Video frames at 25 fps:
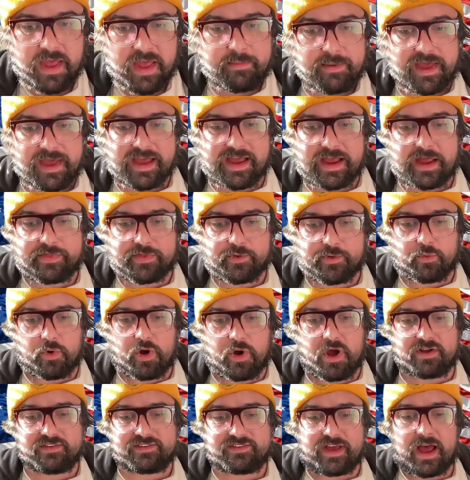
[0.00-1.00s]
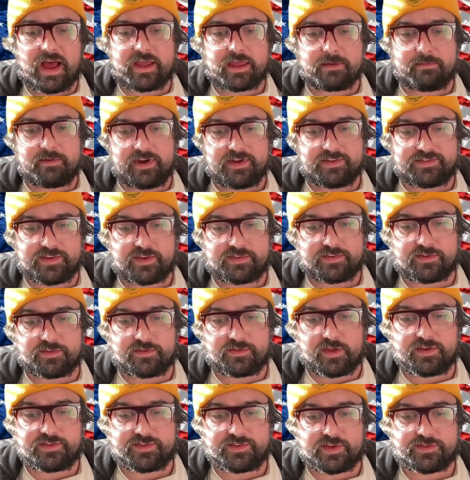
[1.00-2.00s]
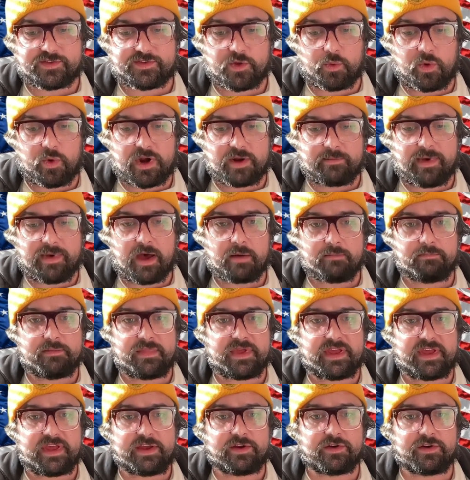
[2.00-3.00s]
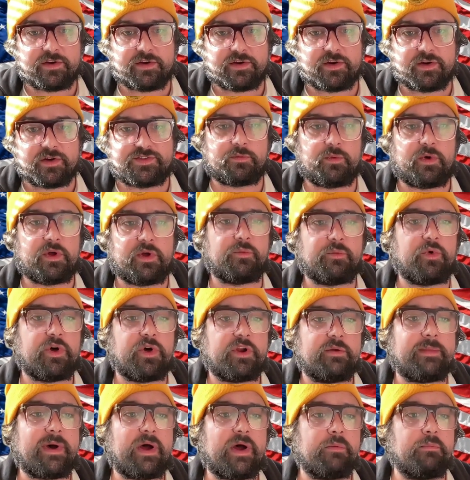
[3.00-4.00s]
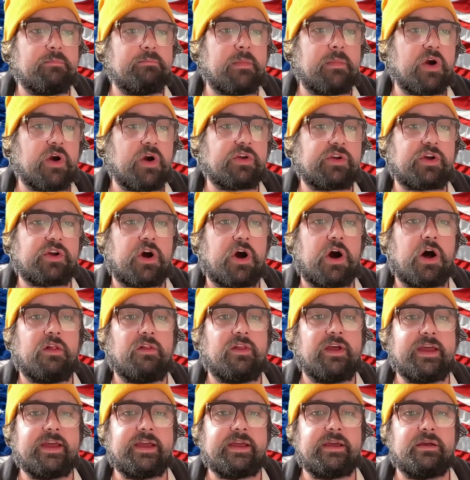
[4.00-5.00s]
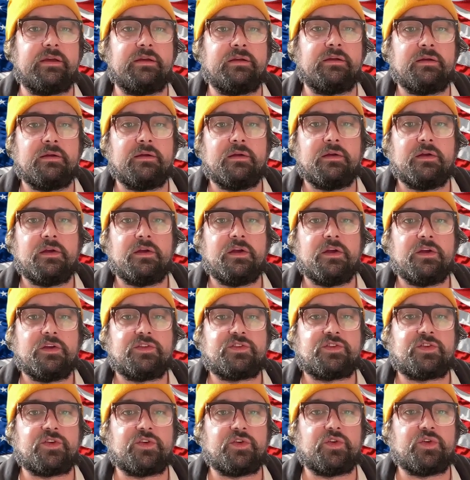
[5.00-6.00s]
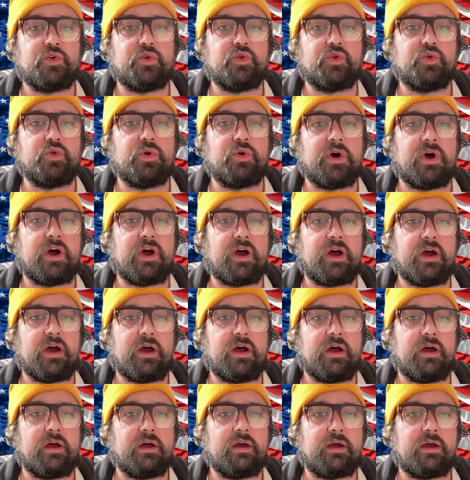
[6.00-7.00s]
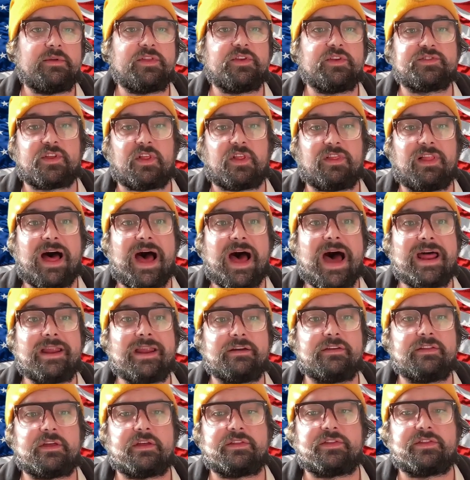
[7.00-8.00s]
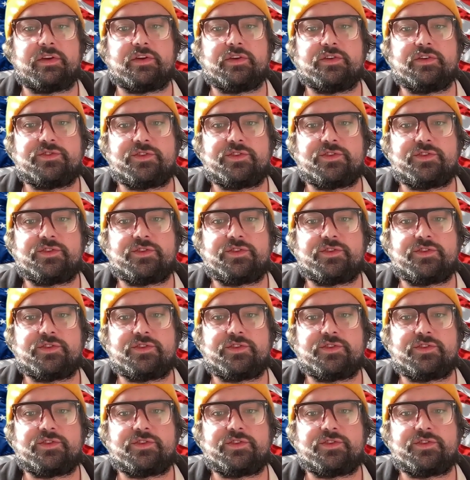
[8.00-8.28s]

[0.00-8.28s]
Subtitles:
Maybe I got the wrong document. Is this the one about me, or is this the one about Mark calling to I mean, there's a lot of that.